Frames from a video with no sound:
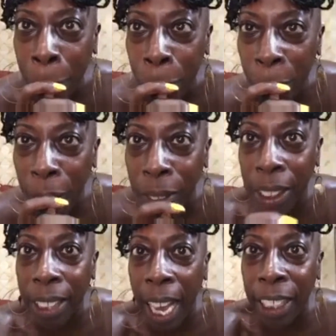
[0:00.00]
Beverly
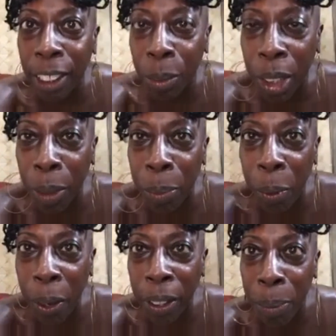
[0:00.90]
says, hey, this is me. Good
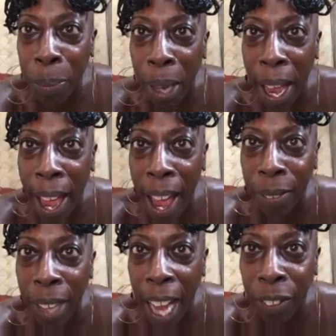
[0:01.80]
morning, Bev.
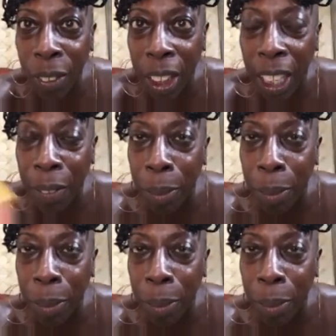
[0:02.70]
Naturally clever.